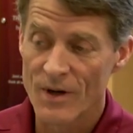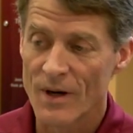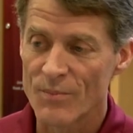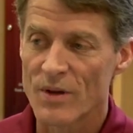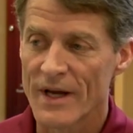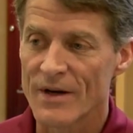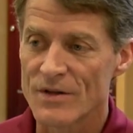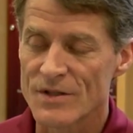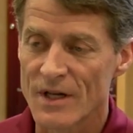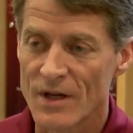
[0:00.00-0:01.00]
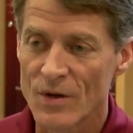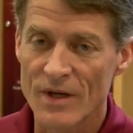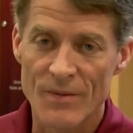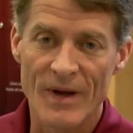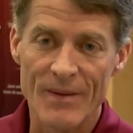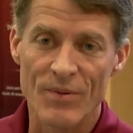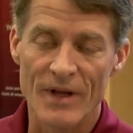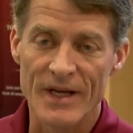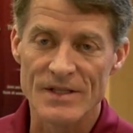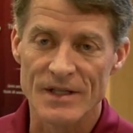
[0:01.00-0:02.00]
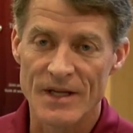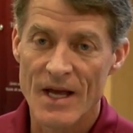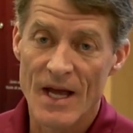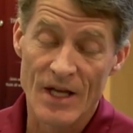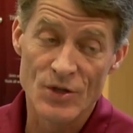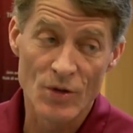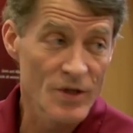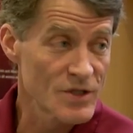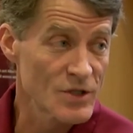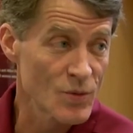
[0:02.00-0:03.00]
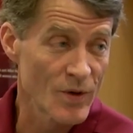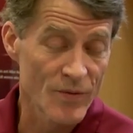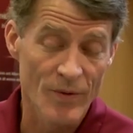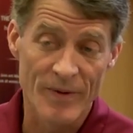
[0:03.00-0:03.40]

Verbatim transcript: uh, players uh, who can make plays, and, and Julius is one of them.